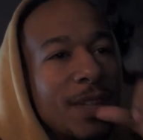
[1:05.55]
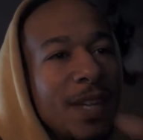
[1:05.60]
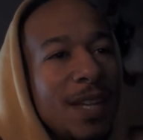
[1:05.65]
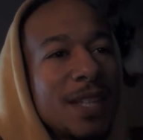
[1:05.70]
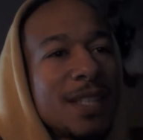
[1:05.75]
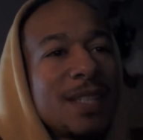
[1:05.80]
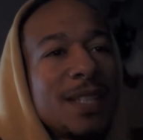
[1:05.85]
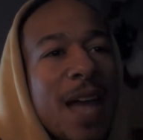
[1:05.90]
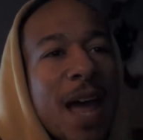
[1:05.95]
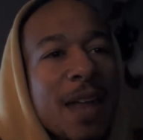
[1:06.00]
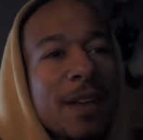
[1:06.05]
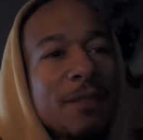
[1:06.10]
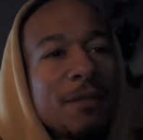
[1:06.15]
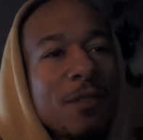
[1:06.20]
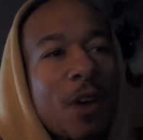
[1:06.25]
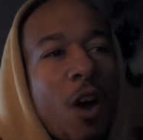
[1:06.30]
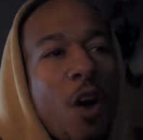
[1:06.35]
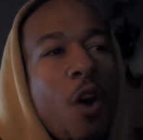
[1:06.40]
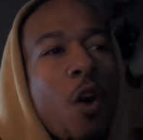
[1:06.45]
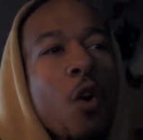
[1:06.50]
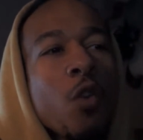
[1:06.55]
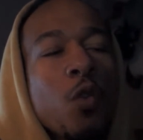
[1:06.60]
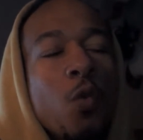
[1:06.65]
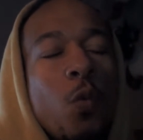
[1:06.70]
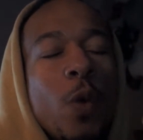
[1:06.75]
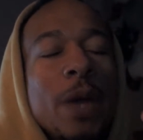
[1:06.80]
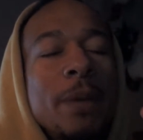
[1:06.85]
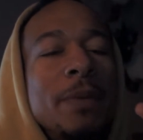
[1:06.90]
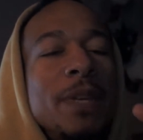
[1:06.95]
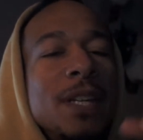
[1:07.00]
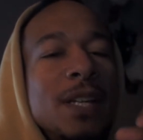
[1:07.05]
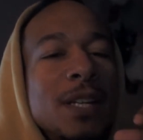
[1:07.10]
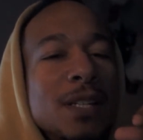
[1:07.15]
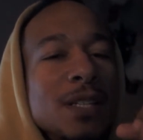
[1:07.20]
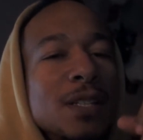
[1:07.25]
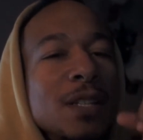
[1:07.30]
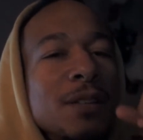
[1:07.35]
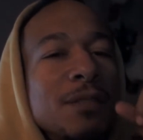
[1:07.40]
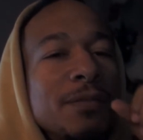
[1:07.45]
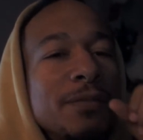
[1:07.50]
It's not all the way
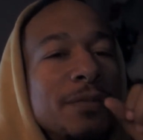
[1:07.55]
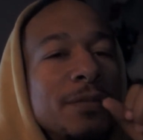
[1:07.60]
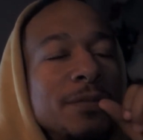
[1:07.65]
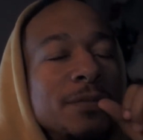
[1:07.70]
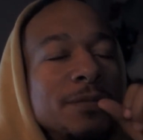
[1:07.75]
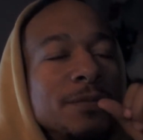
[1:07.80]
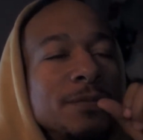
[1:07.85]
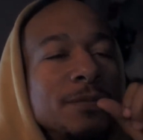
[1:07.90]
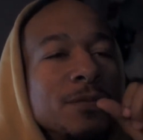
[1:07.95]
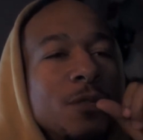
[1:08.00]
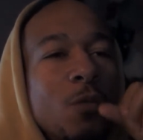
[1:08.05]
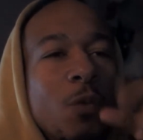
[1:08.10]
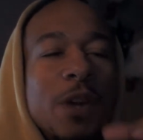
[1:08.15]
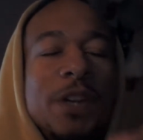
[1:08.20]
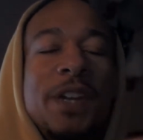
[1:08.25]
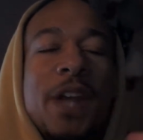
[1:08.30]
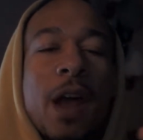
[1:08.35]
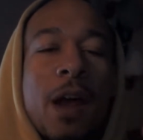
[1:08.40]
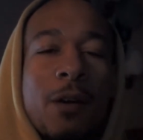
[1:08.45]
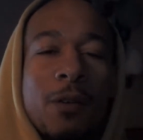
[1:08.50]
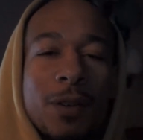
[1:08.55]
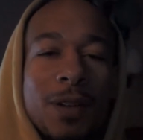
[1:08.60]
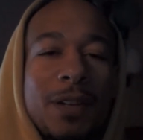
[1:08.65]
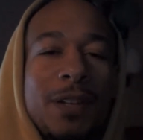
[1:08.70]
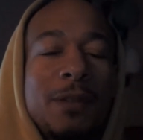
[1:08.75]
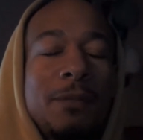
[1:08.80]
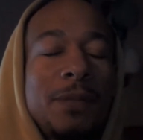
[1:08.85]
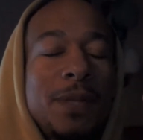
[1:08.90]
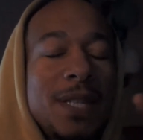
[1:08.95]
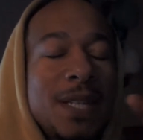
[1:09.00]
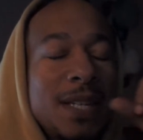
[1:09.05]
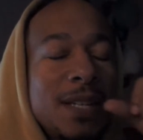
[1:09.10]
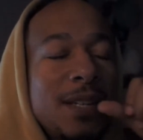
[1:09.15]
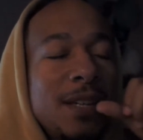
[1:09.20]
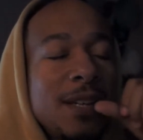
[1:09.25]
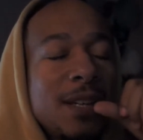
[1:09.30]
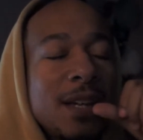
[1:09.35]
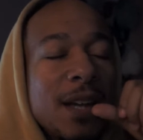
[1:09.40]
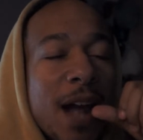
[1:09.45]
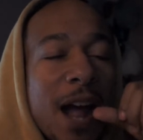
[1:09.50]
because of what Daryl and them
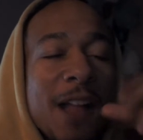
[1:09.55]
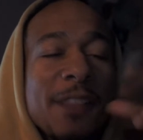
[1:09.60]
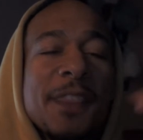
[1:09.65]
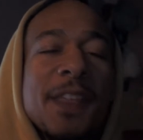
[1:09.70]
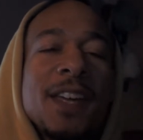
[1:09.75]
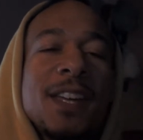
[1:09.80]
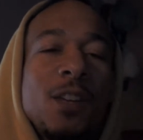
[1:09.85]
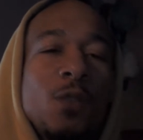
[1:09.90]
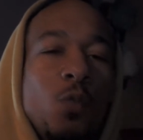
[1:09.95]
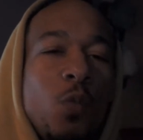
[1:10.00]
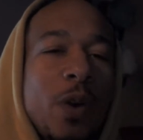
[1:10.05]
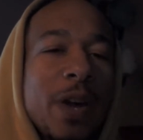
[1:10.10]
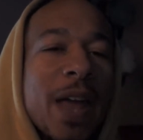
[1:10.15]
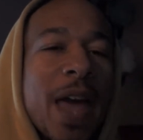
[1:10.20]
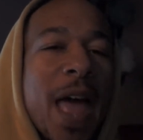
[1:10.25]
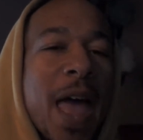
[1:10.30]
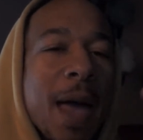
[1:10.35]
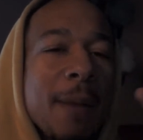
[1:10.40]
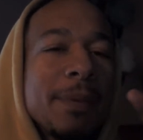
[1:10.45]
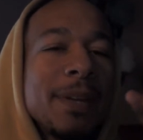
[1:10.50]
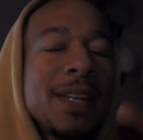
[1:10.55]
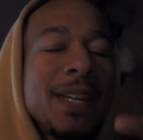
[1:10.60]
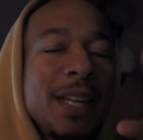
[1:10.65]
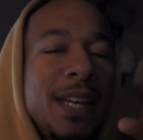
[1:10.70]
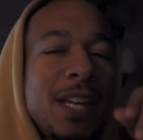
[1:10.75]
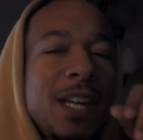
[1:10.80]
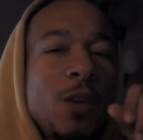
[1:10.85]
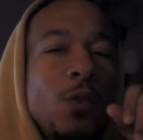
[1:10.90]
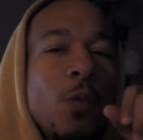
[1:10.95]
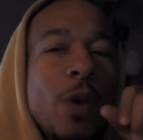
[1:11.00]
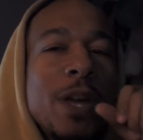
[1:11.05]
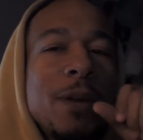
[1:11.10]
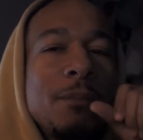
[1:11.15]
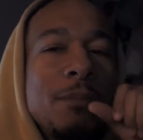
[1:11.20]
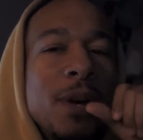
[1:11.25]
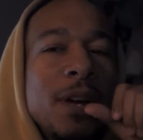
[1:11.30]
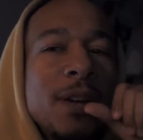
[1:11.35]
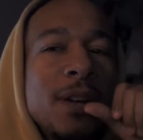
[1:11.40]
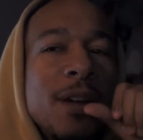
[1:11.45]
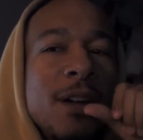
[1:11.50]
did. I think it would have happened anyway,
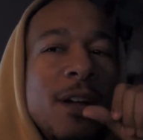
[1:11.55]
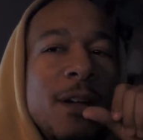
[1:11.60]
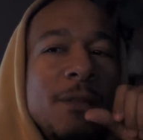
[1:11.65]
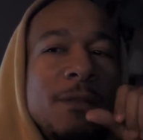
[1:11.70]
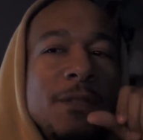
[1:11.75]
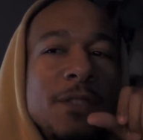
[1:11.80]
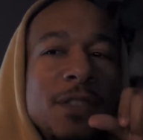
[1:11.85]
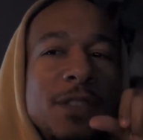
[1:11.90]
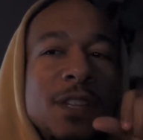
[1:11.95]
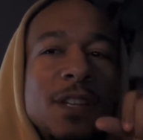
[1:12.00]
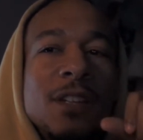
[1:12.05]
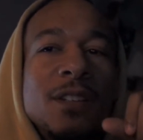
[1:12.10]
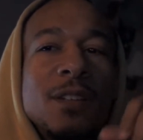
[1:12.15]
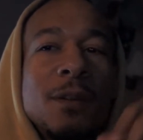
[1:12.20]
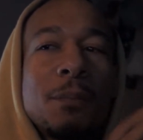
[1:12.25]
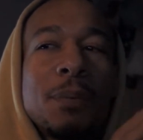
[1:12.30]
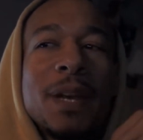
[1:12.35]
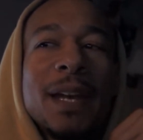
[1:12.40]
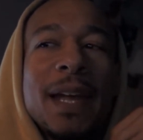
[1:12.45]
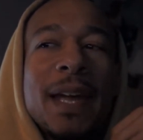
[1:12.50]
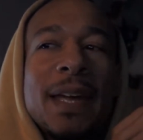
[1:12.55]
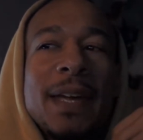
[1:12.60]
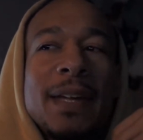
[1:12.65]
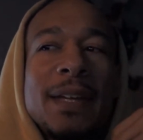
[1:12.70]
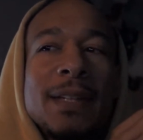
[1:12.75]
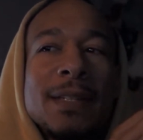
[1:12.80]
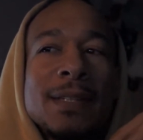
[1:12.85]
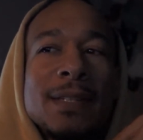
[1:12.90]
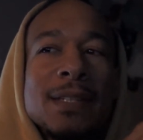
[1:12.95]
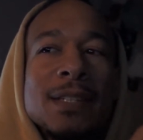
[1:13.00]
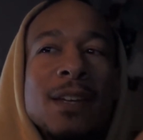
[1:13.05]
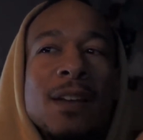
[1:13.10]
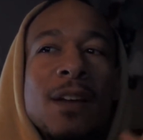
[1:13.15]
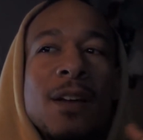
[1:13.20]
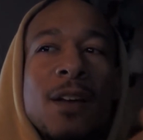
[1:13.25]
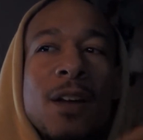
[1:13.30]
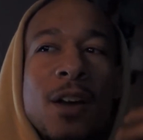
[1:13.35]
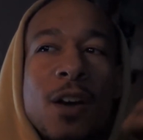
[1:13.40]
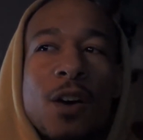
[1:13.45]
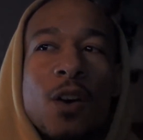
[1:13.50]
but the plans
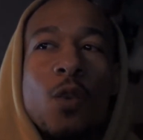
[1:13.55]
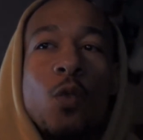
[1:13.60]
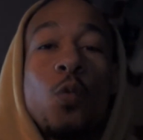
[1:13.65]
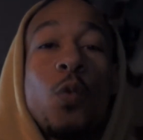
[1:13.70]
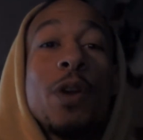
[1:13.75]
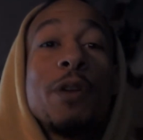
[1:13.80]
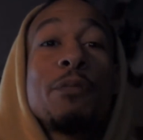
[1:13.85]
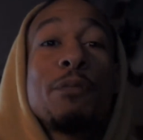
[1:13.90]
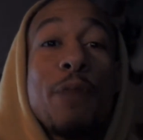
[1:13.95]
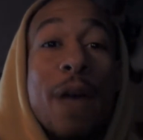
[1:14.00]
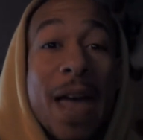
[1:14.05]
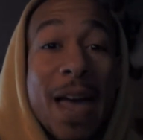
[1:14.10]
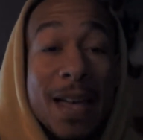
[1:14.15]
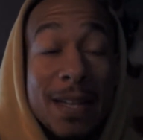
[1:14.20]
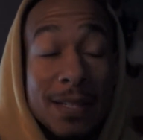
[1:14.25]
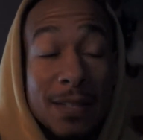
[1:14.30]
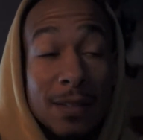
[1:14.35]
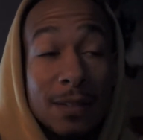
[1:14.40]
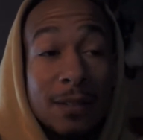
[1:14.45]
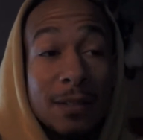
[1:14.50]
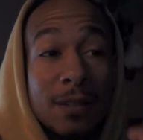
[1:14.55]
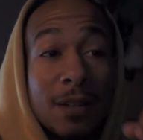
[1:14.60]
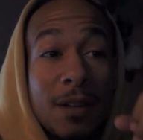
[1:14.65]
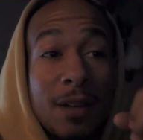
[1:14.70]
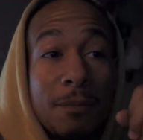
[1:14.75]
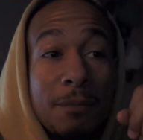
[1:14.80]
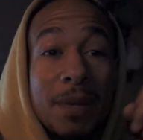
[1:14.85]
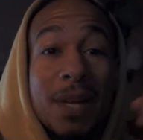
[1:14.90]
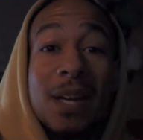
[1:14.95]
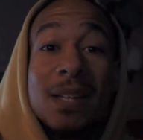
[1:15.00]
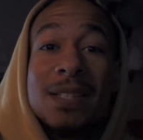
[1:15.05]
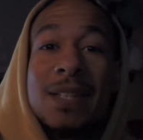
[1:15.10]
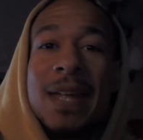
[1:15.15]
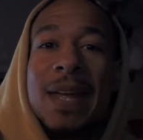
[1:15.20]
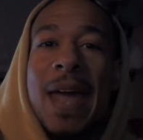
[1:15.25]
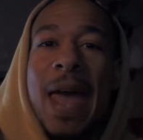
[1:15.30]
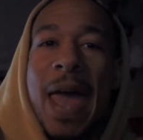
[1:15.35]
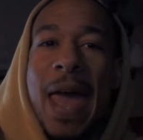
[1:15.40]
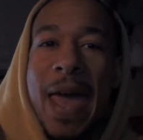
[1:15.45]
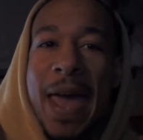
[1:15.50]
went faster because
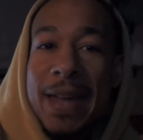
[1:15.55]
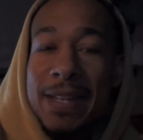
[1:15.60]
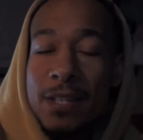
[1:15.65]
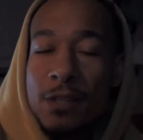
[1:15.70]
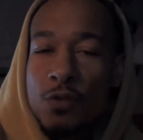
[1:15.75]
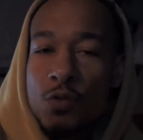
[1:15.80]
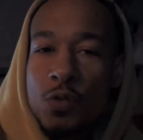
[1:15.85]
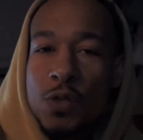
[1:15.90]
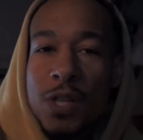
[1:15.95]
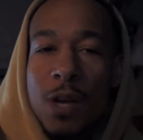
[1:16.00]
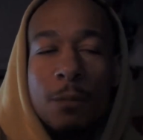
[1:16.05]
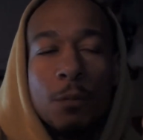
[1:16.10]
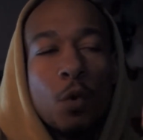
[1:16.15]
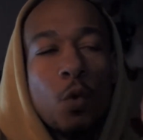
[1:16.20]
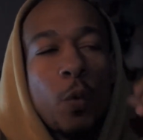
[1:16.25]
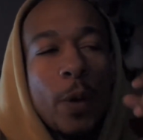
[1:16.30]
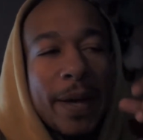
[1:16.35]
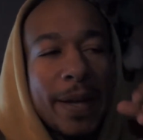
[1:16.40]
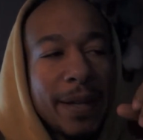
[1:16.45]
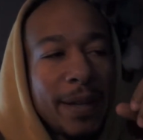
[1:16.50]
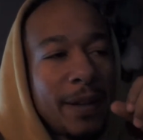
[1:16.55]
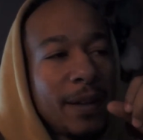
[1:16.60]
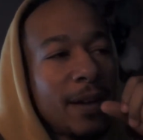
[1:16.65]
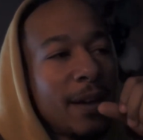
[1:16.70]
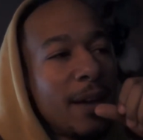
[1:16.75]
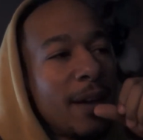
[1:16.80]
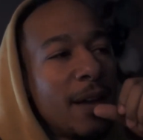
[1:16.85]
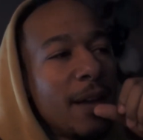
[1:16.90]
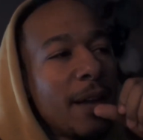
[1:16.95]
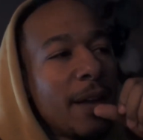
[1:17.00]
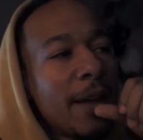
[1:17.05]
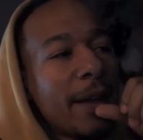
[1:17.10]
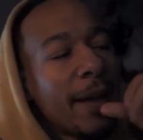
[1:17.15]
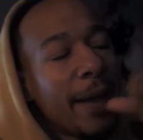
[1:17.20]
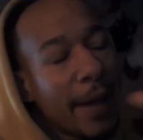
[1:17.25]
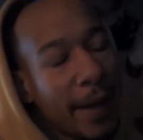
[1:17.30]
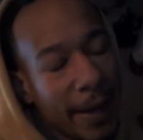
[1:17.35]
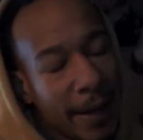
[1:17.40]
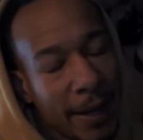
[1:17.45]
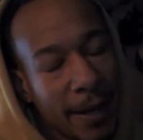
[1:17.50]
they had to do something quickly.
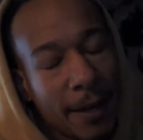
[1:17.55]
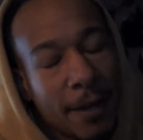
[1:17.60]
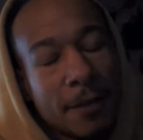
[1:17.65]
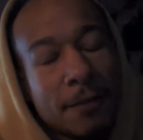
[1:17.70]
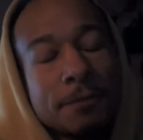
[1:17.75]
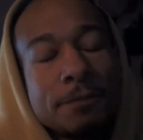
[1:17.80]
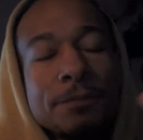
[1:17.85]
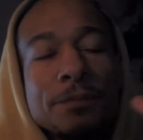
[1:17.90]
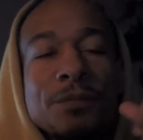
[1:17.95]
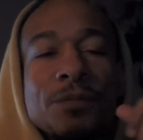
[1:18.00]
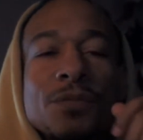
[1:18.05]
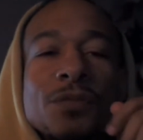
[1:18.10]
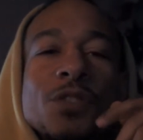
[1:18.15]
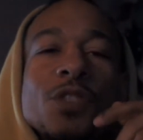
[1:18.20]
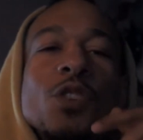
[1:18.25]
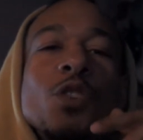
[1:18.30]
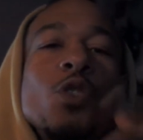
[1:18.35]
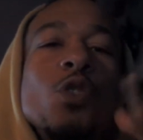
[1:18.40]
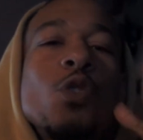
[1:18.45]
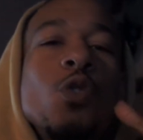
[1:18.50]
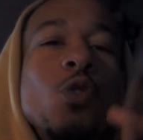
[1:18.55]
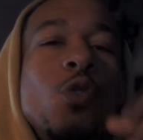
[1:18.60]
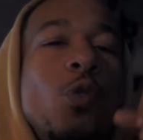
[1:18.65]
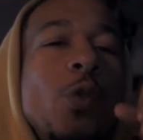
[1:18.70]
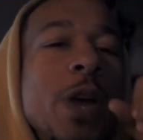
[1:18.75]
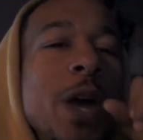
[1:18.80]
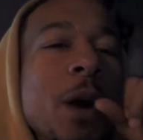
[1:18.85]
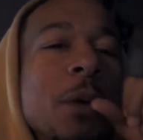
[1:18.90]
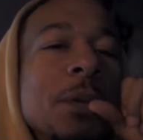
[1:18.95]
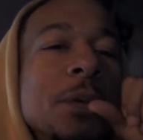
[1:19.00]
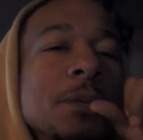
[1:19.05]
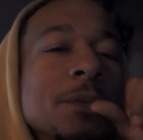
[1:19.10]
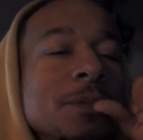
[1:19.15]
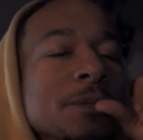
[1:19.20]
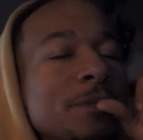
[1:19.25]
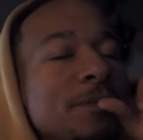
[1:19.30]
And who helped them?